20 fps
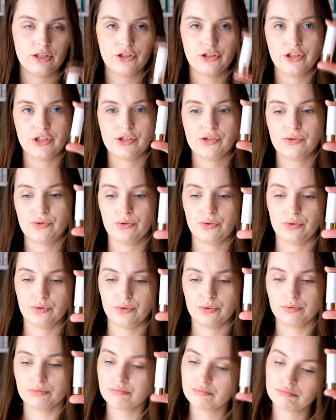just
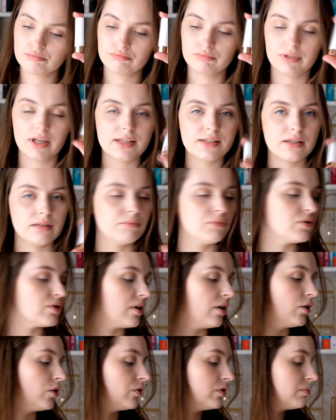to get some use
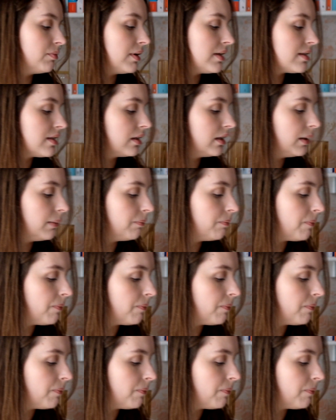out of it, basically.